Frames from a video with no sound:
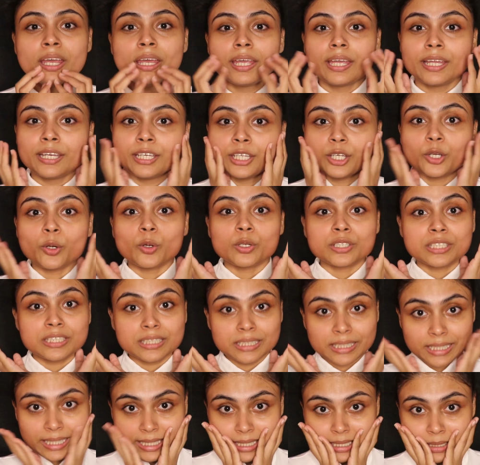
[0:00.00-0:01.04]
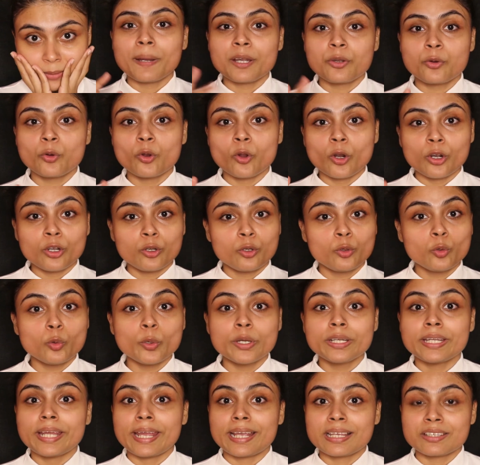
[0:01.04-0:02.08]
in your skin, but do not do
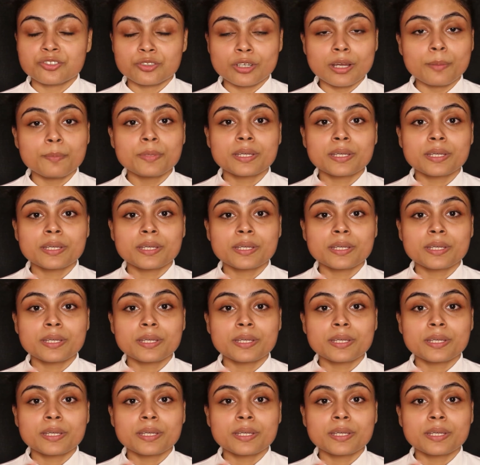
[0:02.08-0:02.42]
it extra,